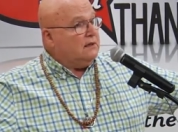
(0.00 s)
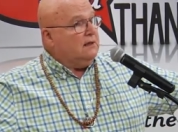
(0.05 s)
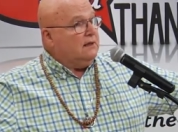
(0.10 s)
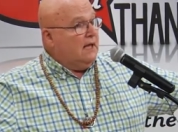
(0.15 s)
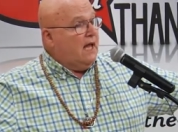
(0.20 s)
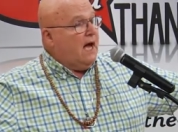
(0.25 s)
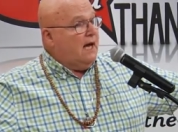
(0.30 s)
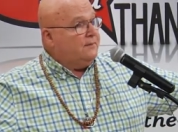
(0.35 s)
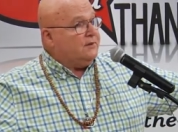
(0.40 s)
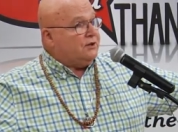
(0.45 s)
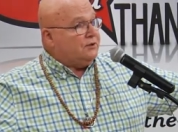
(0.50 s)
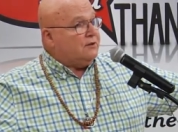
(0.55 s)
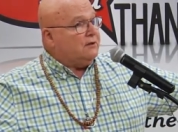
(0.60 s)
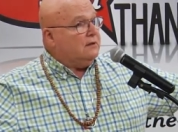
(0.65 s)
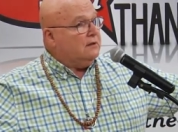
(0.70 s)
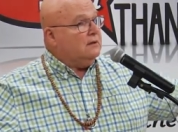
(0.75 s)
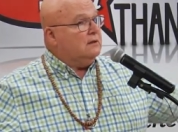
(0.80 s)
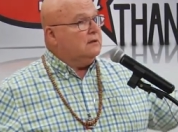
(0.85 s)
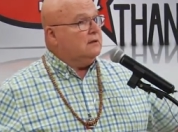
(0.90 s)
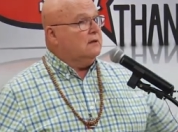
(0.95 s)

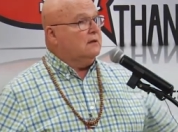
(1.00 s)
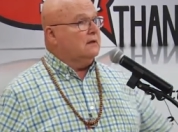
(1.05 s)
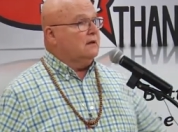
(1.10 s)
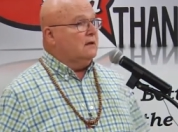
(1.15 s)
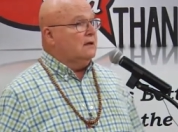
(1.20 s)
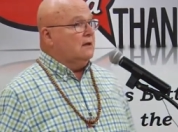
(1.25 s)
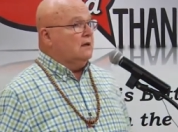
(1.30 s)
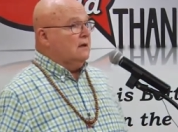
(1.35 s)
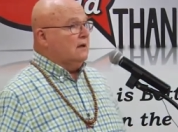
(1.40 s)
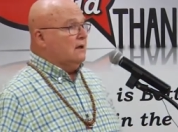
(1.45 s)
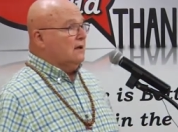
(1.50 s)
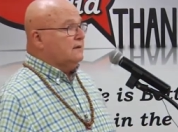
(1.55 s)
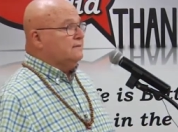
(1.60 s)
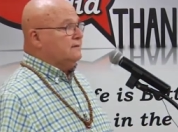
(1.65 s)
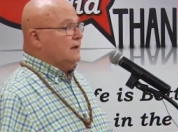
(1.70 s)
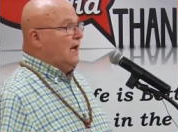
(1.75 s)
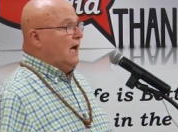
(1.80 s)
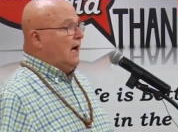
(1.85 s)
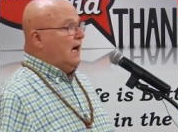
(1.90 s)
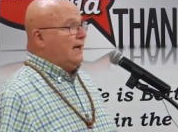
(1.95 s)
kilometer
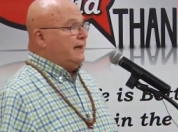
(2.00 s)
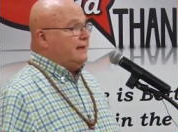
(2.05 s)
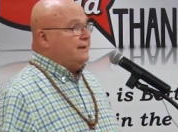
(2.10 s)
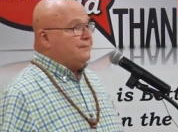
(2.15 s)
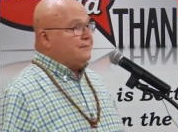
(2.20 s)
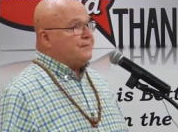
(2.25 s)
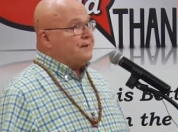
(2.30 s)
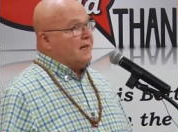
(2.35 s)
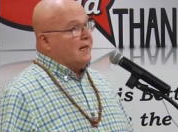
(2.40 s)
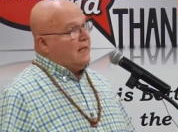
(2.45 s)
of line.